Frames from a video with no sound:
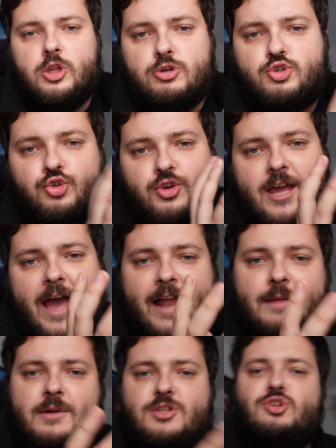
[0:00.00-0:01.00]
those three
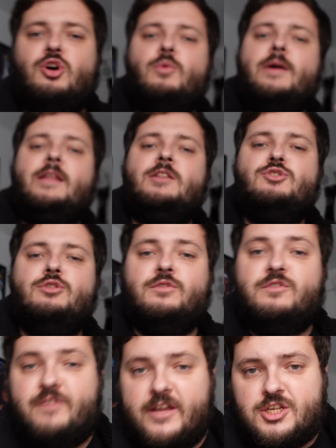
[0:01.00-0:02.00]
elements go into
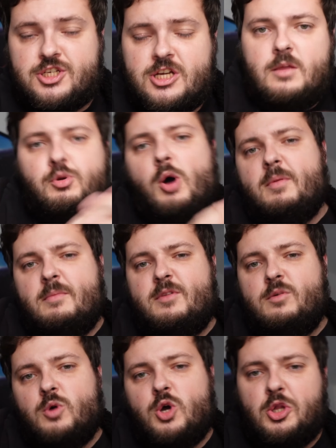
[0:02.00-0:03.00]
Finch. The problem with
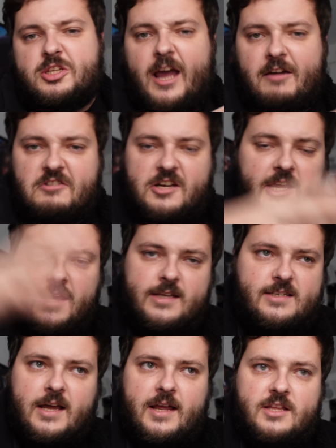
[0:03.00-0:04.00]
the world currently
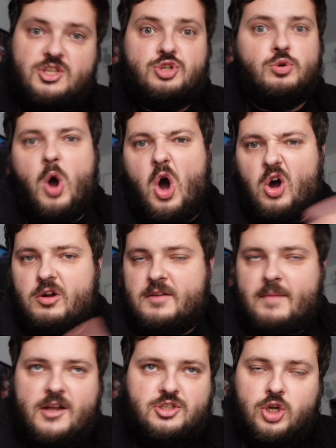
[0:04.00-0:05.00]
is that it's too hot.
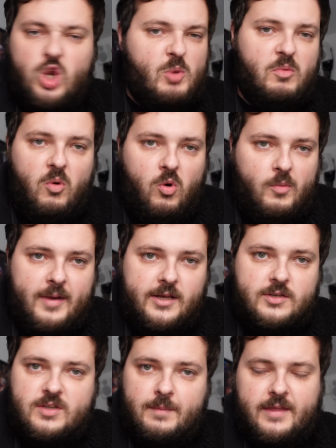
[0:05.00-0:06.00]
Imagine global
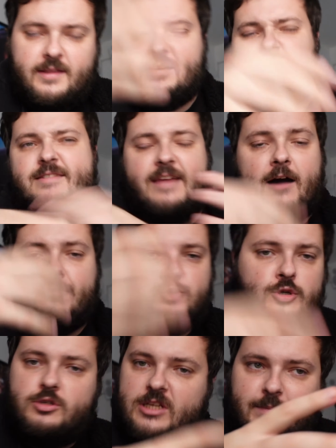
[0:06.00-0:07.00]
warming or something. They didn't delve
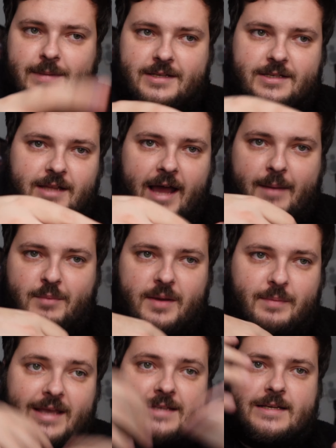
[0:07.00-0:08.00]
too deep into that, but
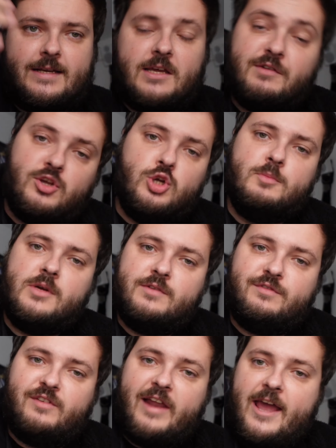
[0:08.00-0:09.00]
basically if human
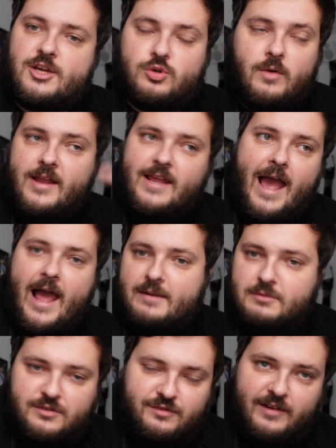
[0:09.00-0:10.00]
flesh or any
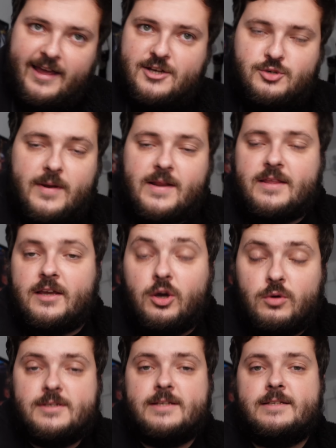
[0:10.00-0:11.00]
animal flesh or anything
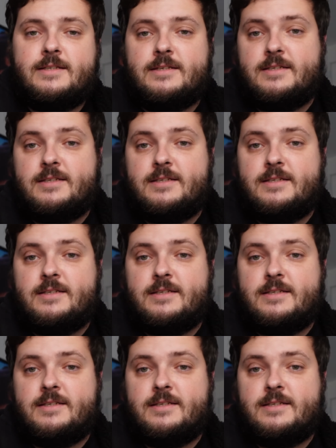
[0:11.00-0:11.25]
goes into the